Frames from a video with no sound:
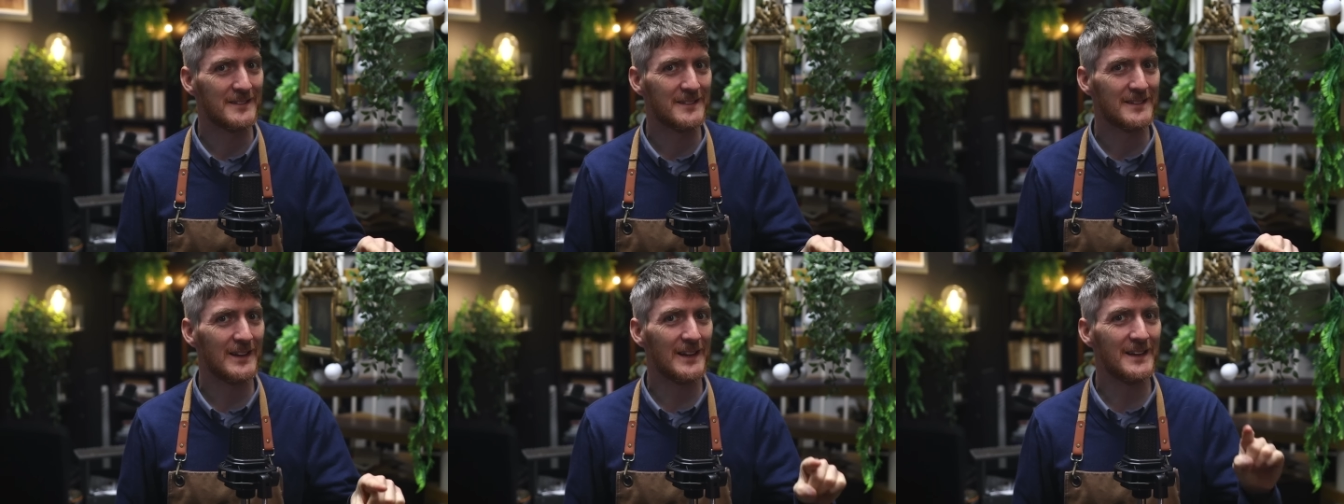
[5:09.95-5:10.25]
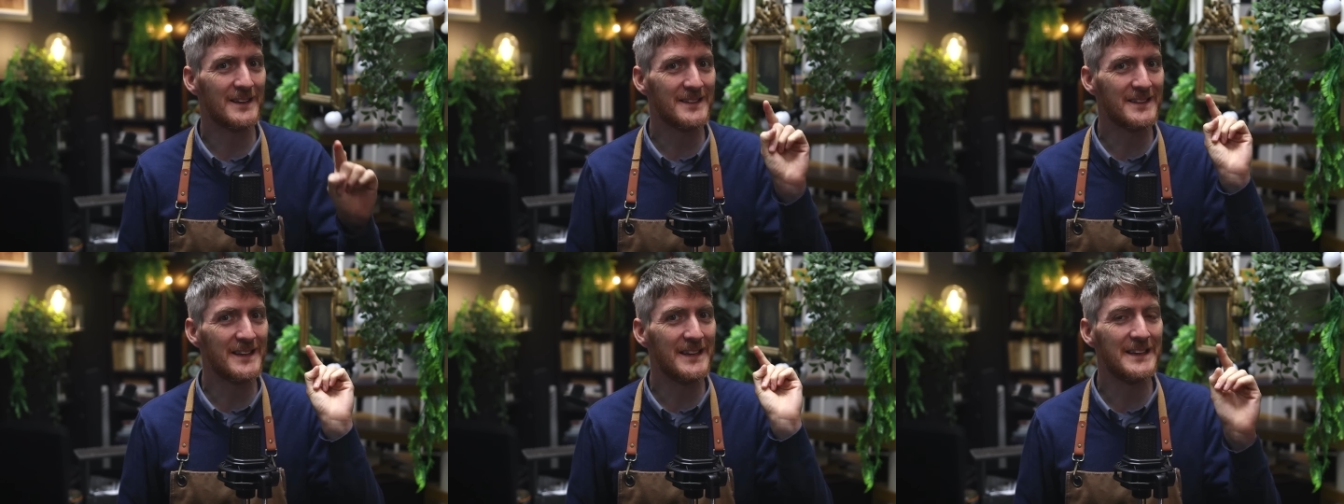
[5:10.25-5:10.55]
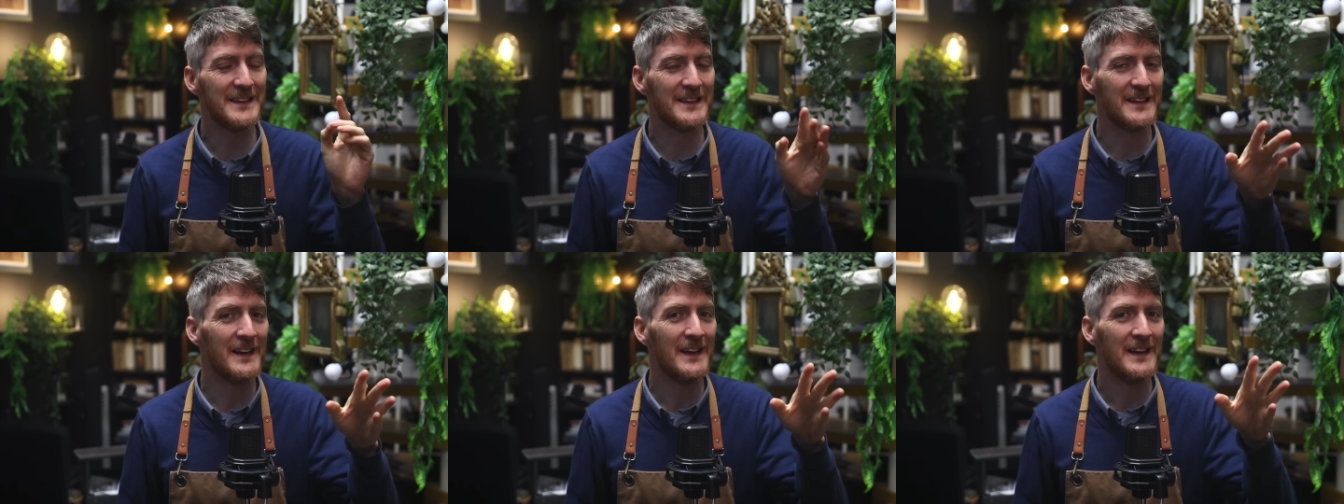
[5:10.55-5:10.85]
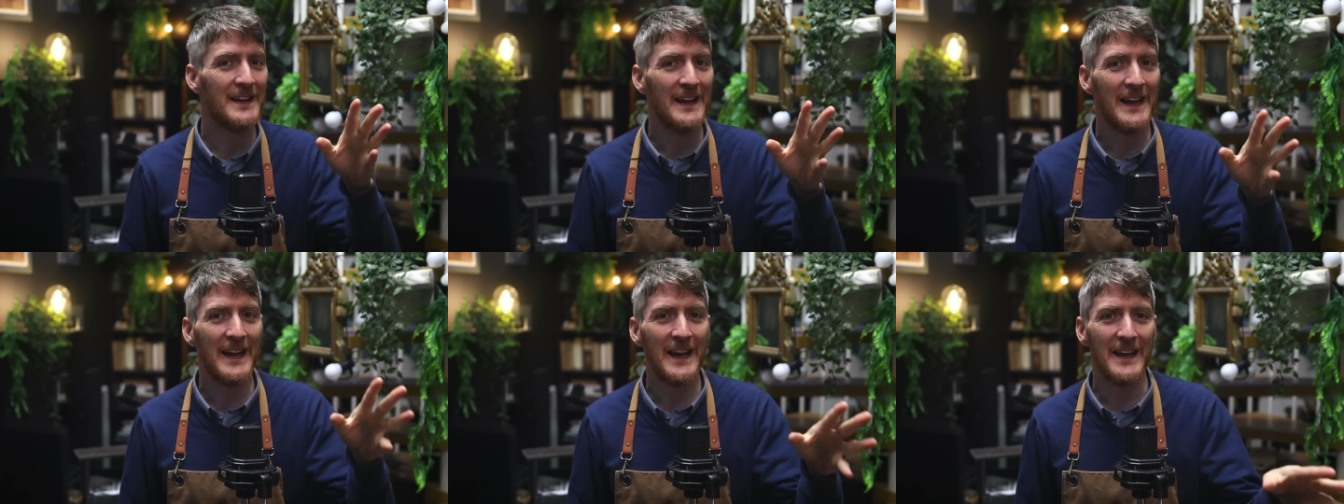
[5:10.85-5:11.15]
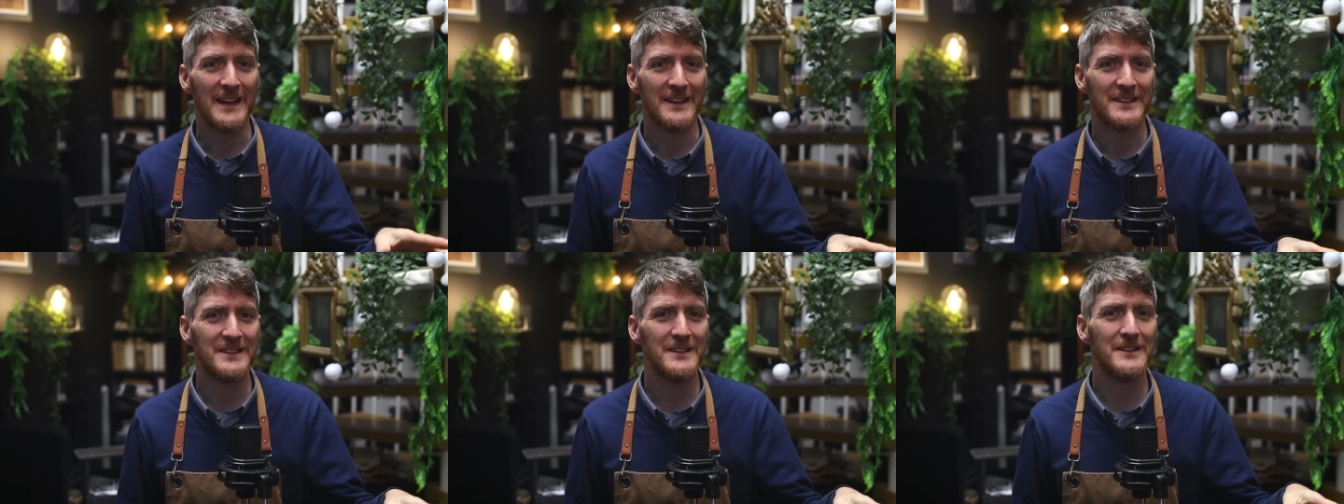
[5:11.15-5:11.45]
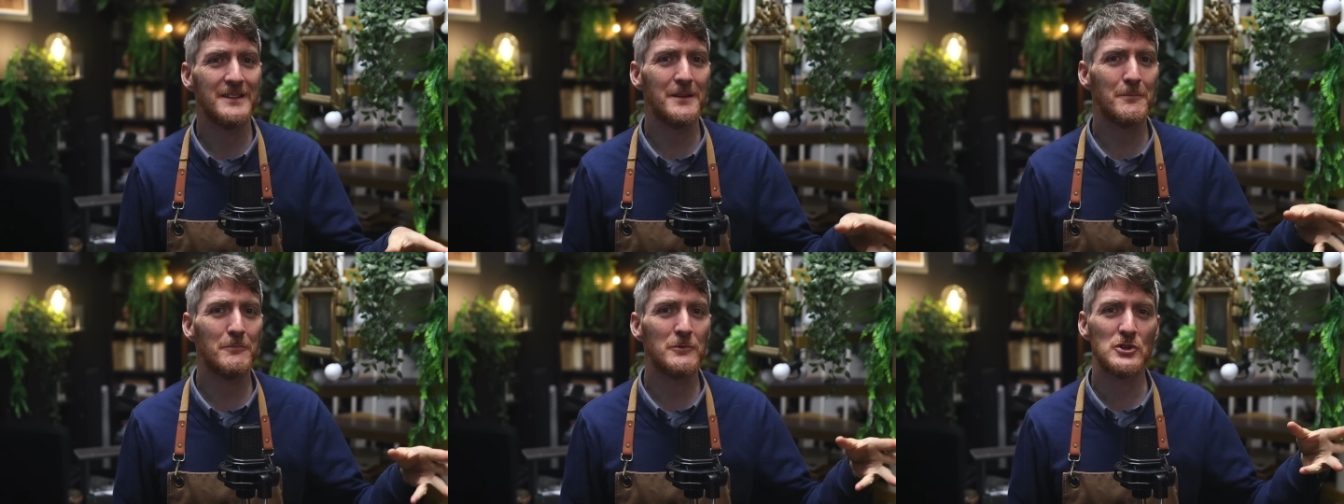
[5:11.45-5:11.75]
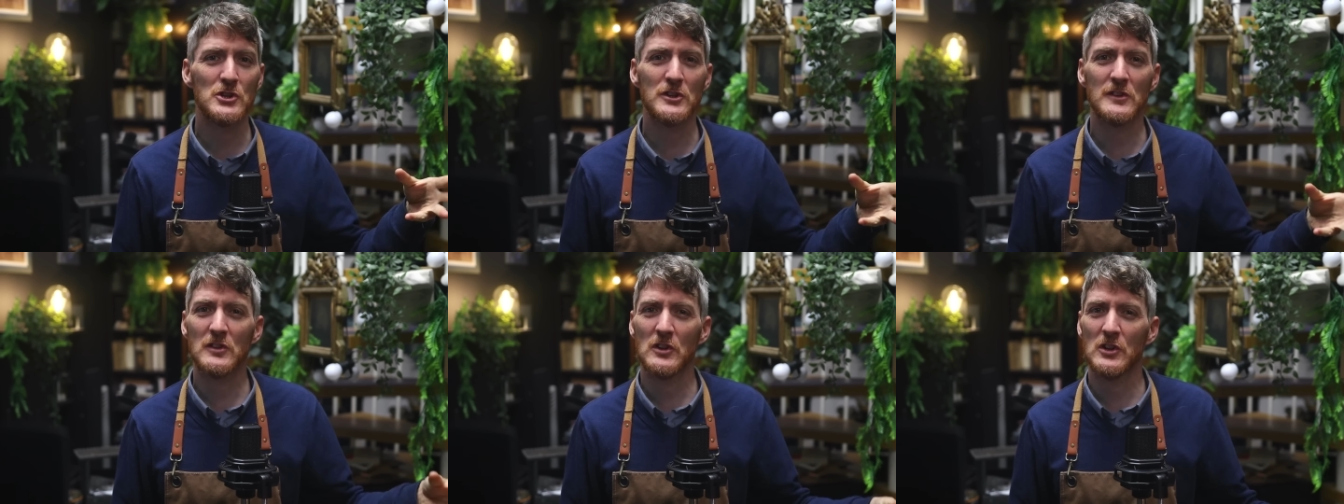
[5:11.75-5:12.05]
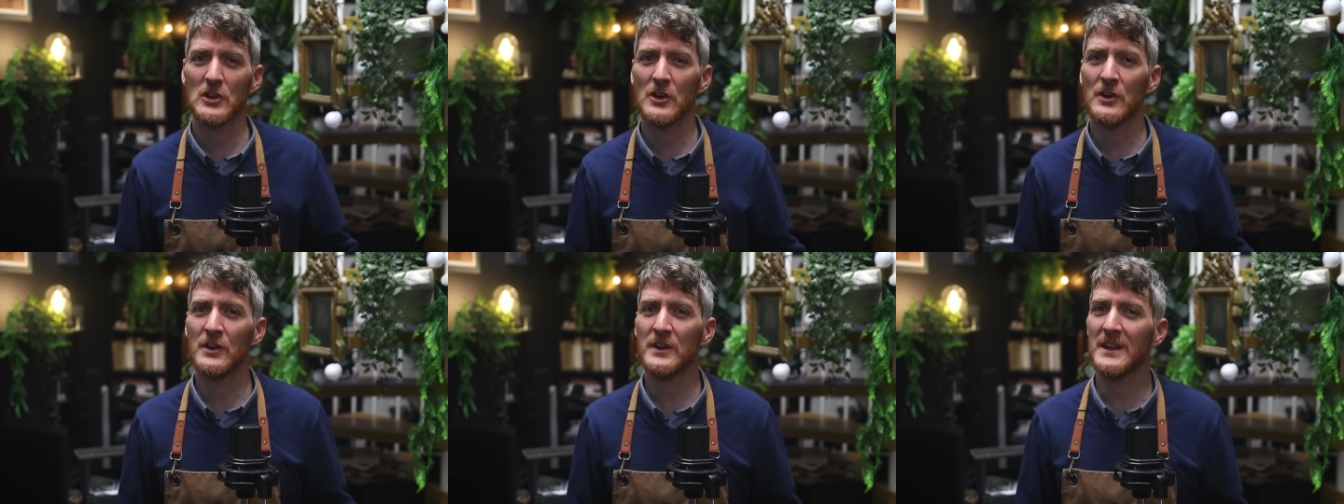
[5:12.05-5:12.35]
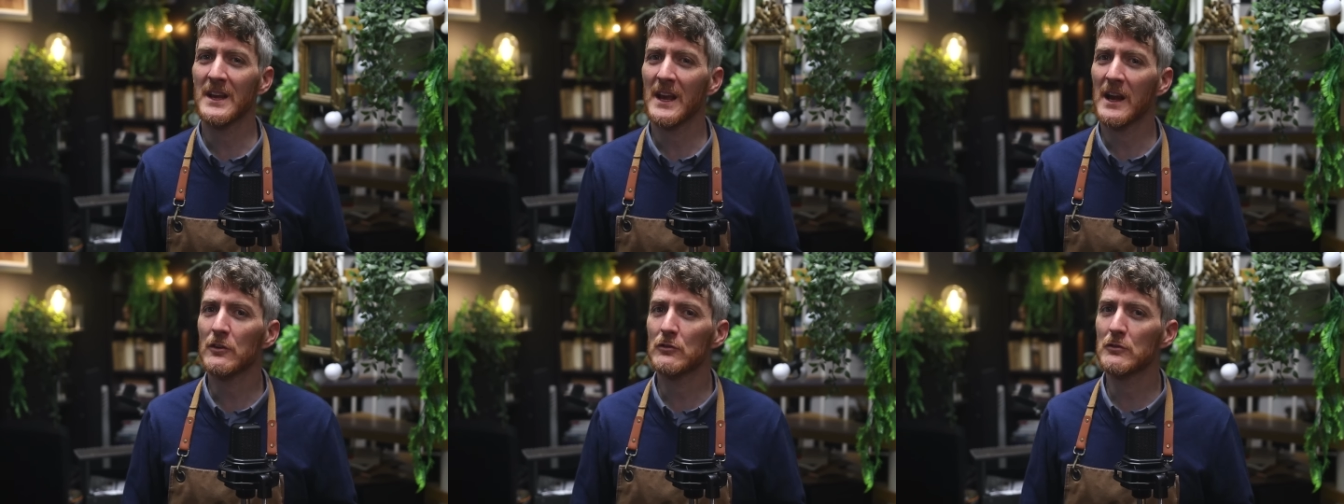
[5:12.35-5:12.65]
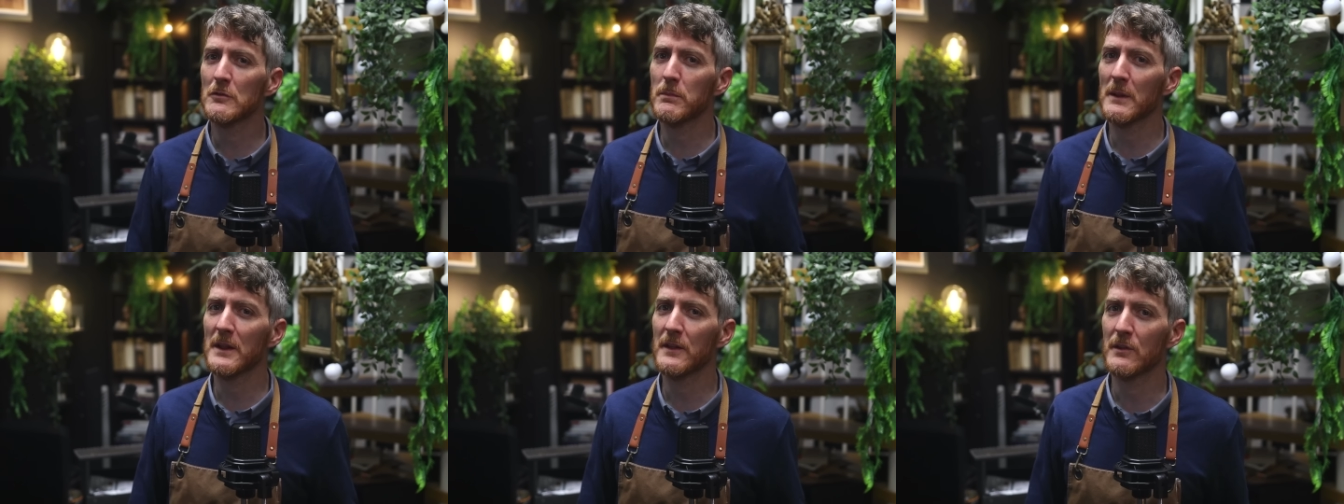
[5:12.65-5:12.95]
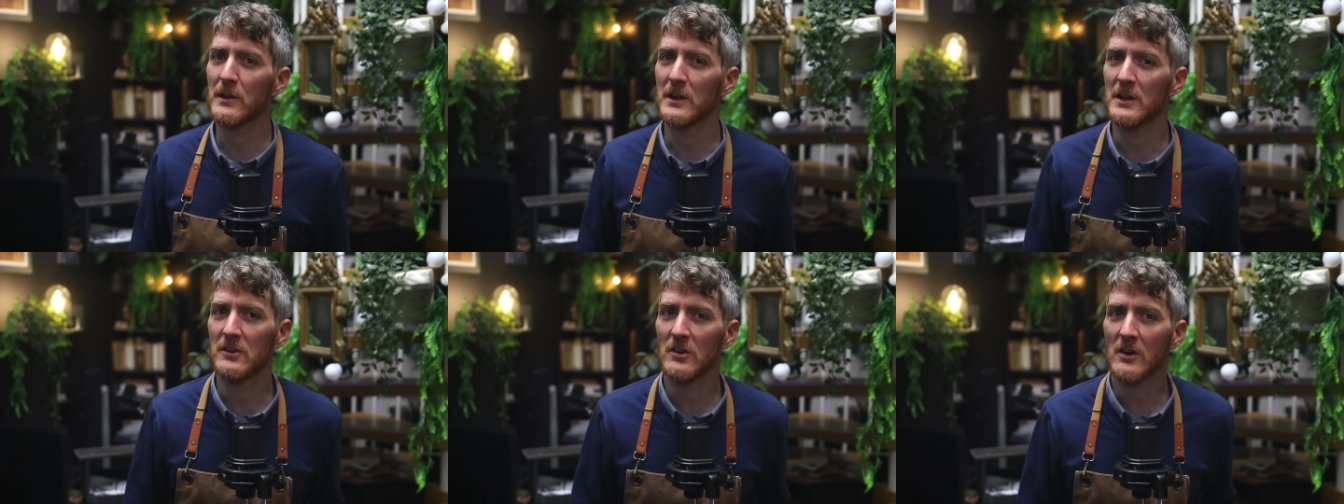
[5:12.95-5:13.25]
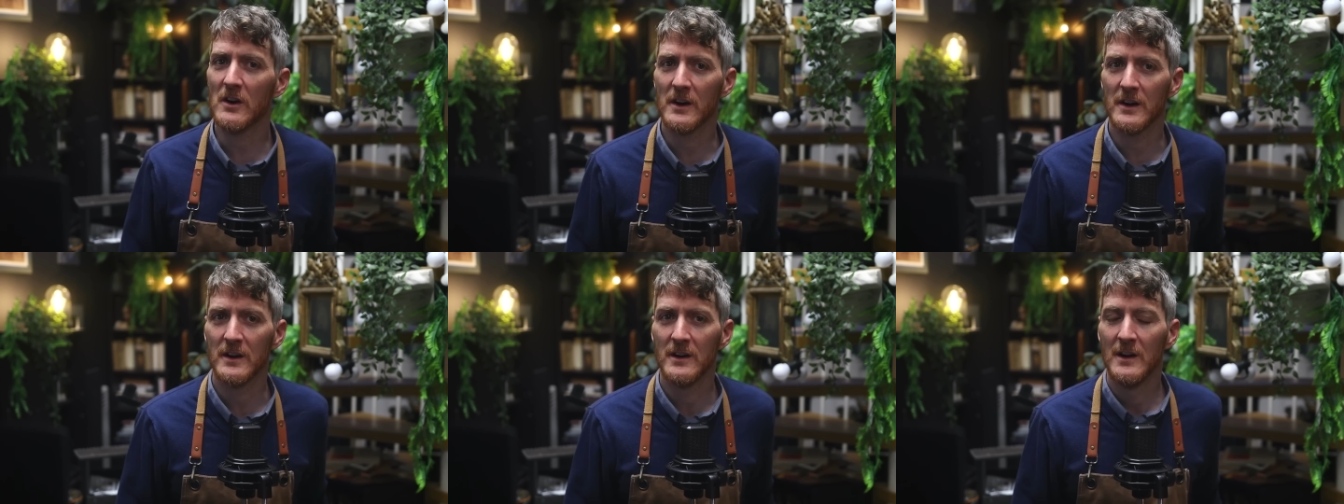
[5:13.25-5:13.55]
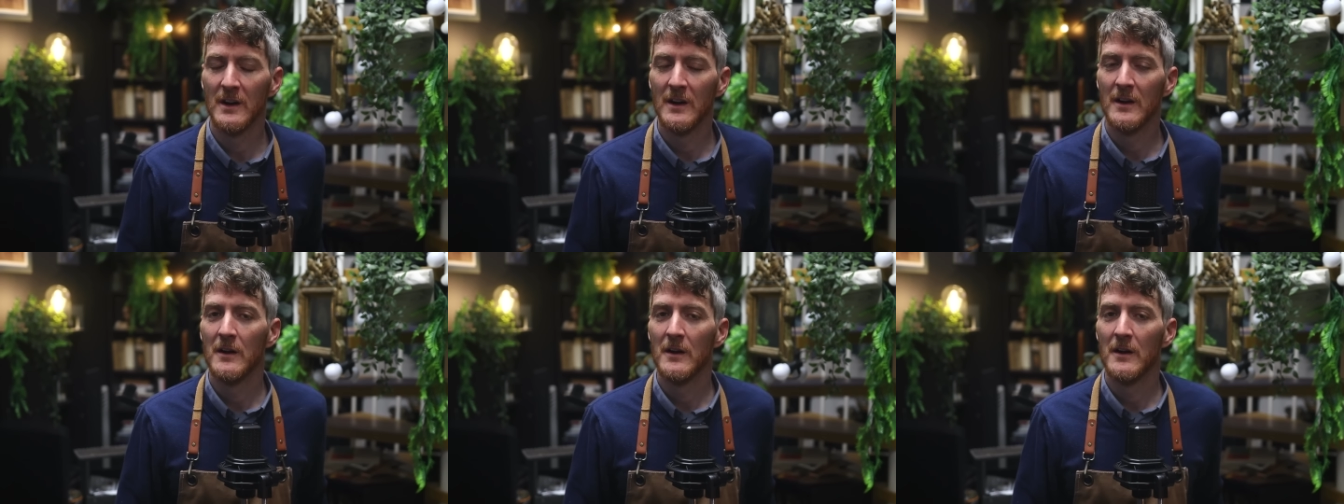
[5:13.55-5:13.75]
It's like saying, hey, since I'm just learning how to play the guitar,